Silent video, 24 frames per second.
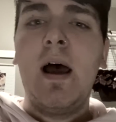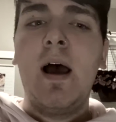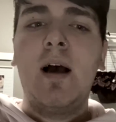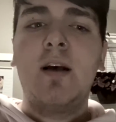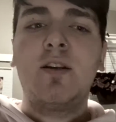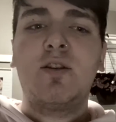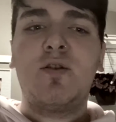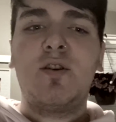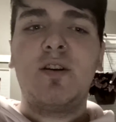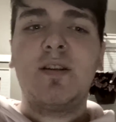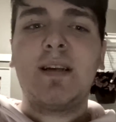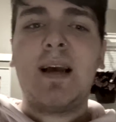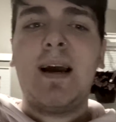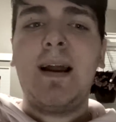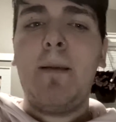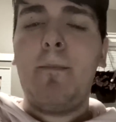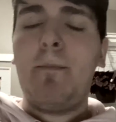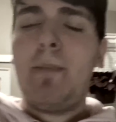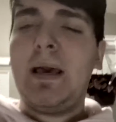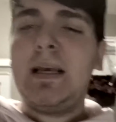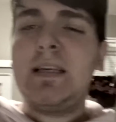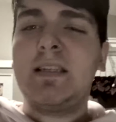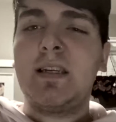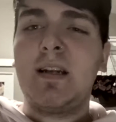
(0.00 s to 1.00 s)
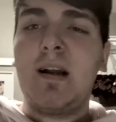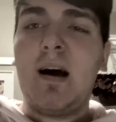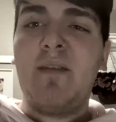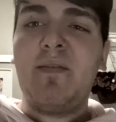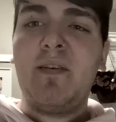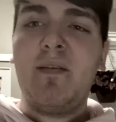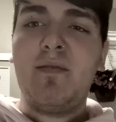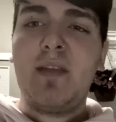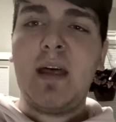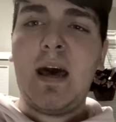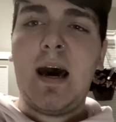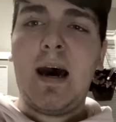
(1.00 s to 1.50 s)
So just kind of base it off
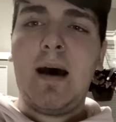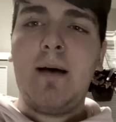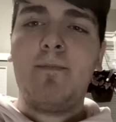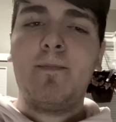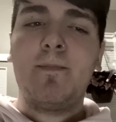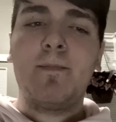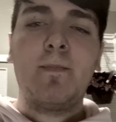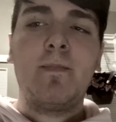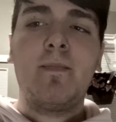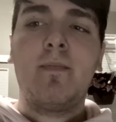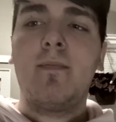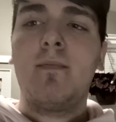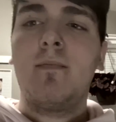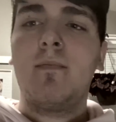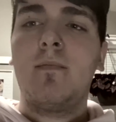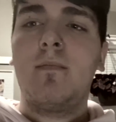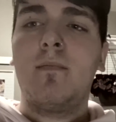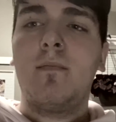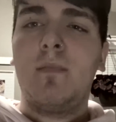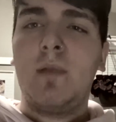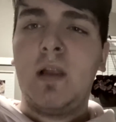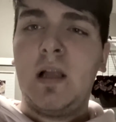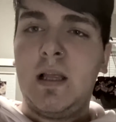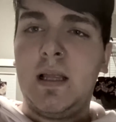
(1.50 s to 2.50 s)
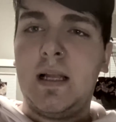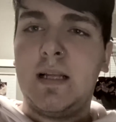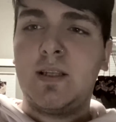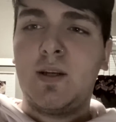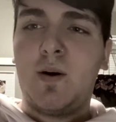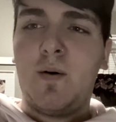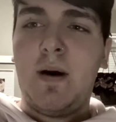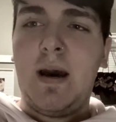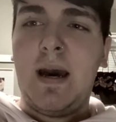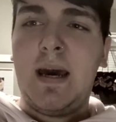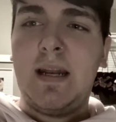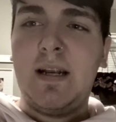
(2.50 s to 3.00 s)
of that. Let's
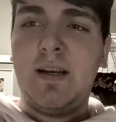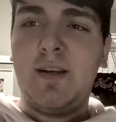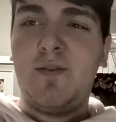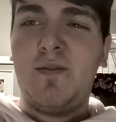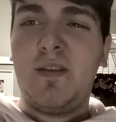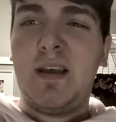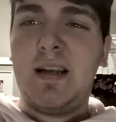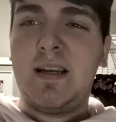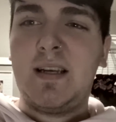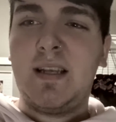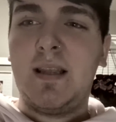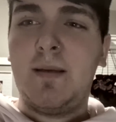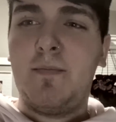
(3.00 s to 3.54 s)
go ahead and do that to the